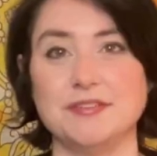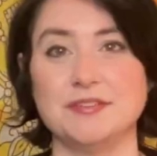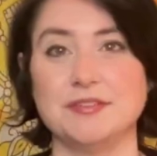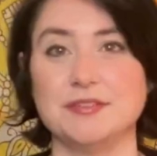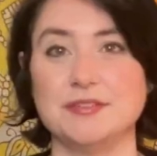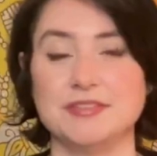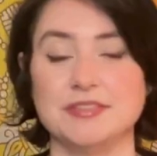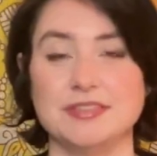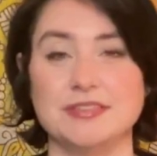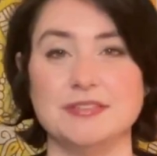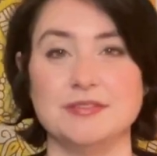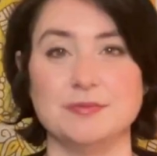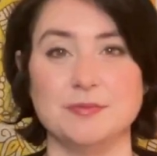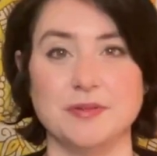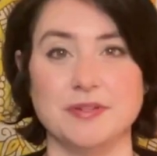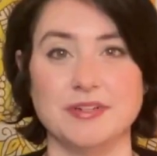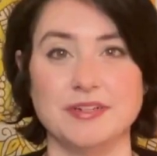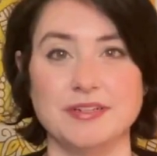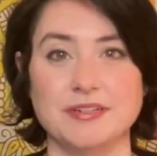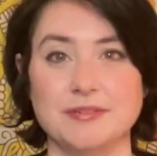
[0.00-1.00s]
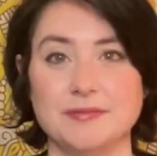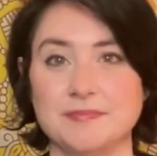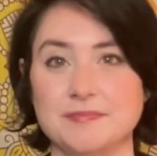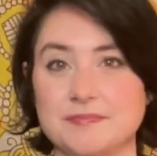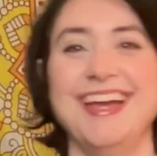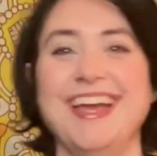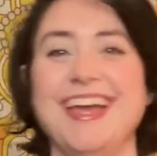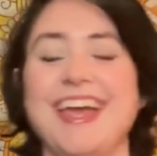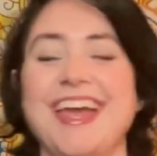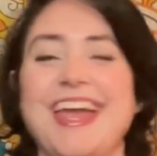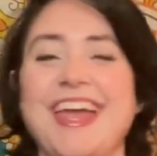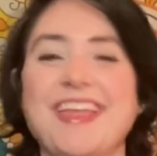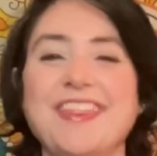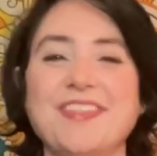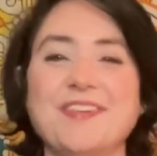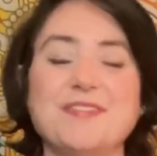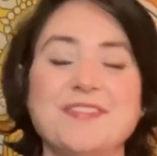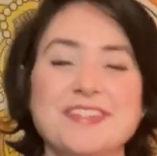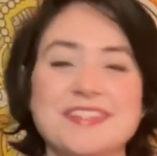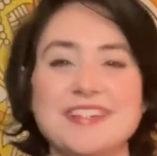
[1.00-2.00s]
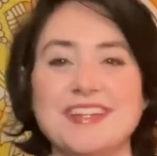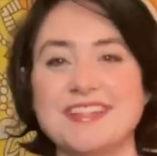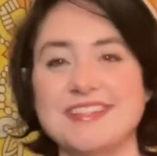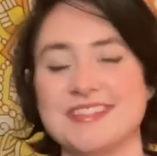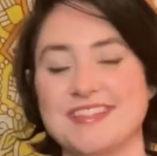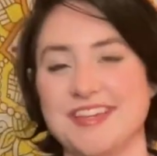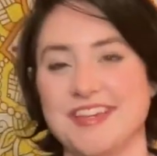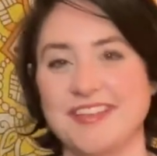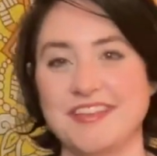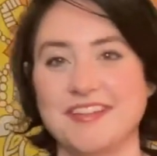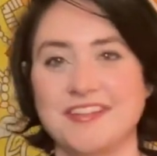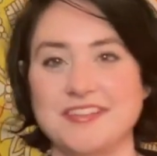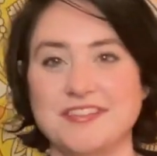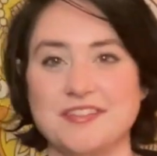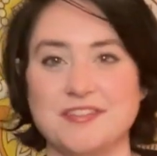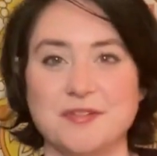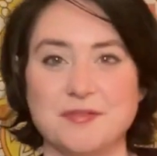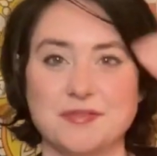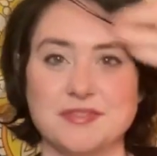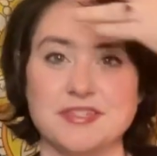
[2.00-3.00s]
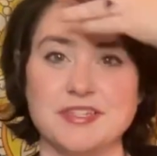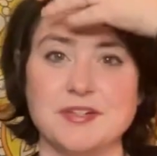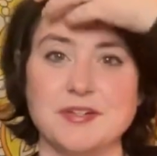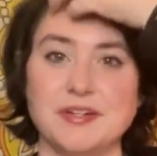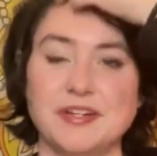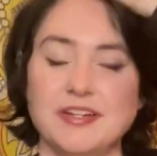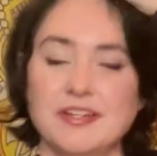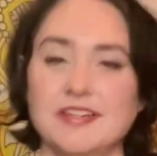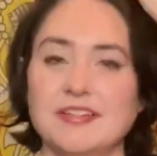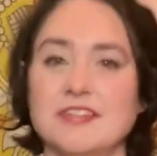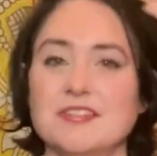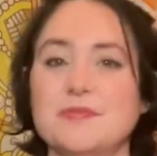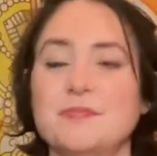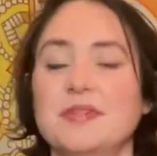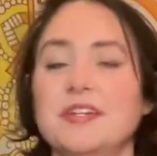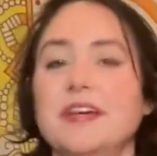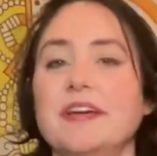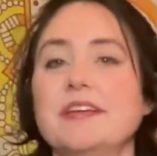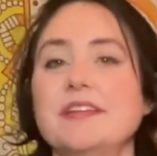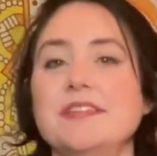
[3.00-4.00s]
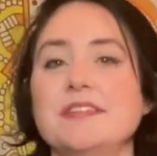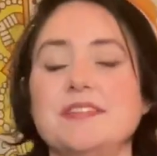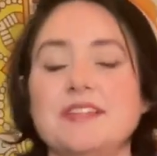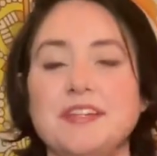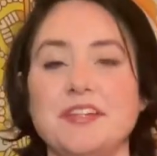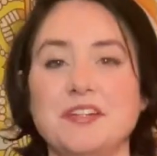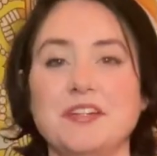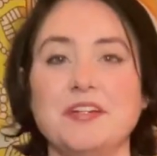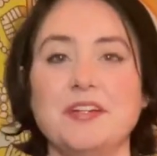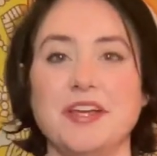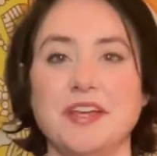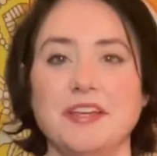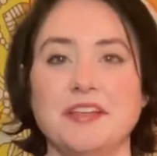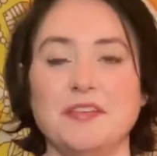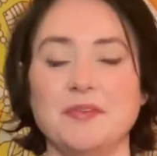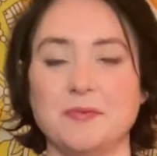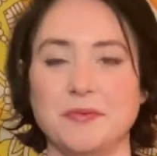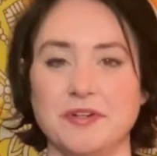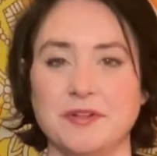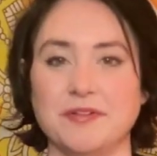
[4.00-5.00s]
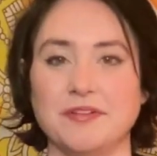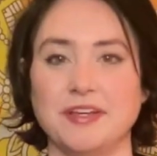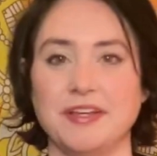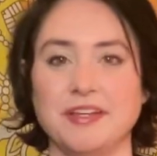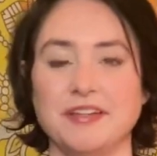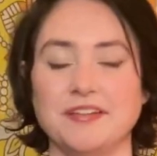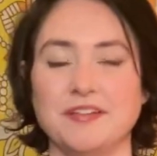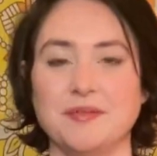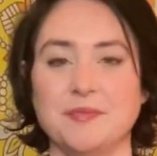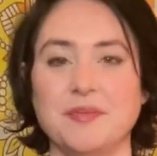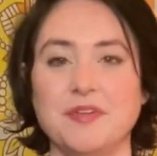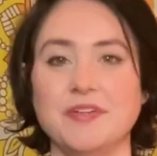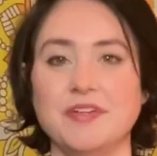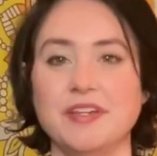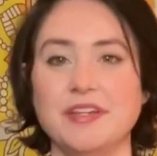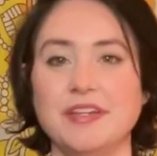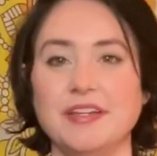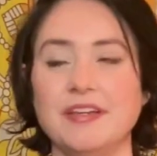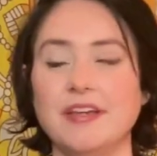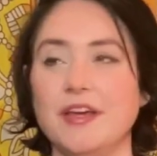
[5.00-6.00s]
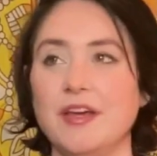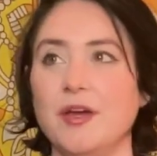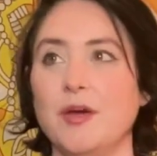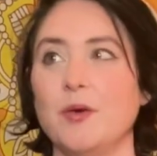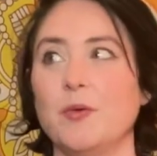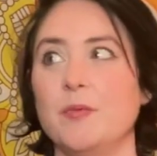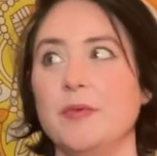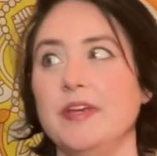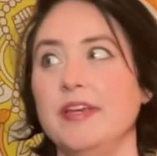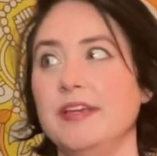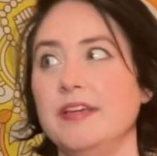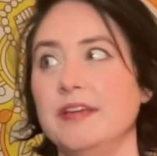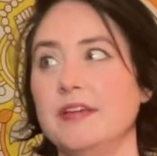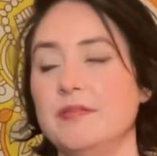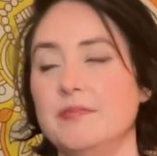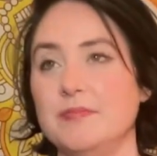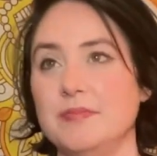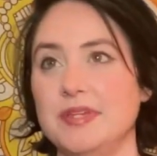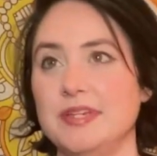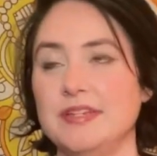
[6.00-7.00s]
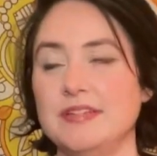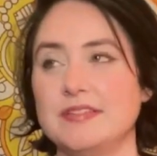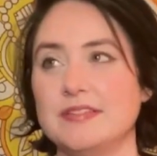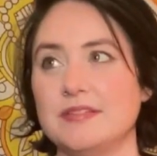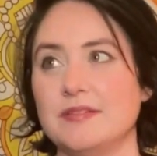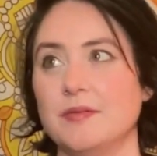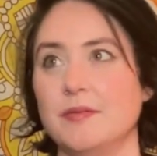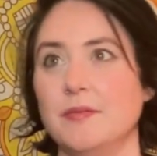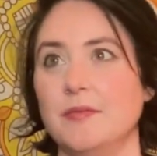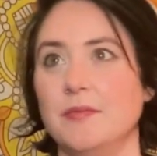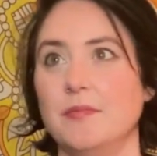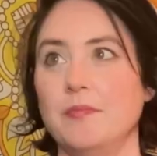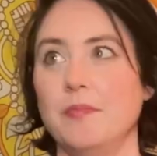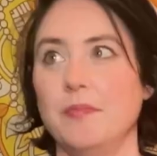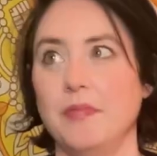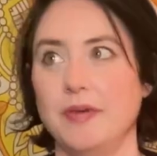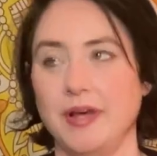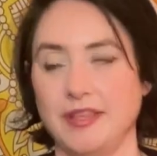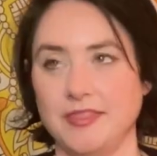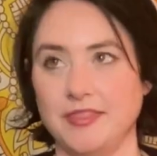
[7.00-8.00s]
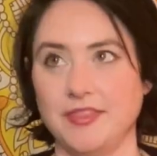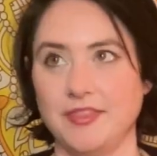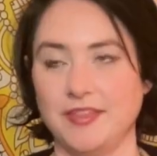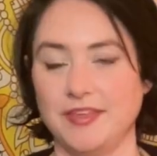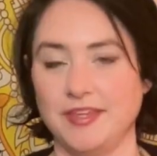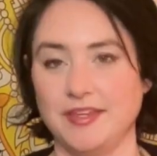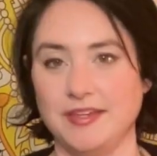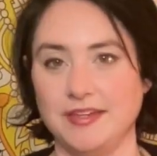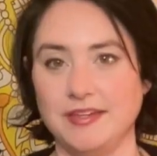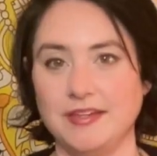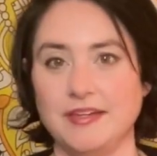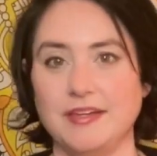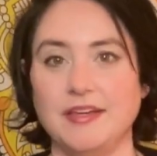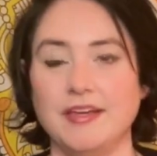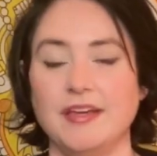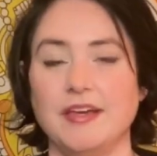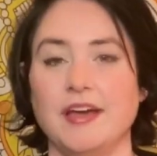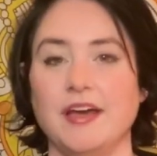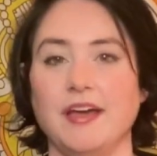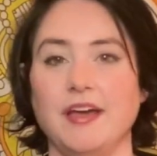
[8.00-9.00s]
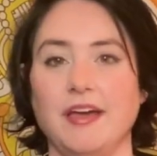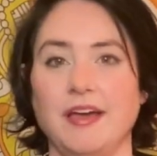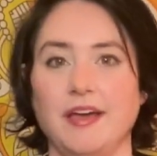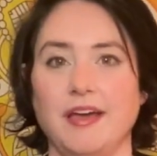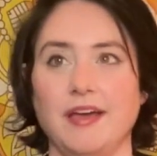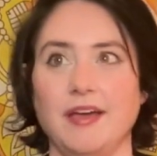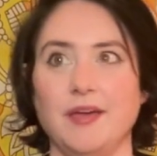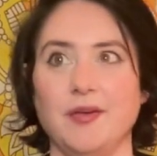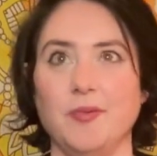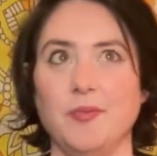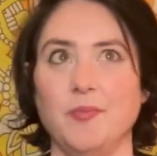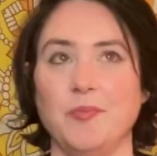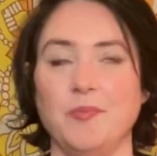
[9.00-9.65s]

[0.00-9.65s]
Dulsky's work. And the reason I say that it's no secret is because here in the Wonderland community, we meet monthly, uh,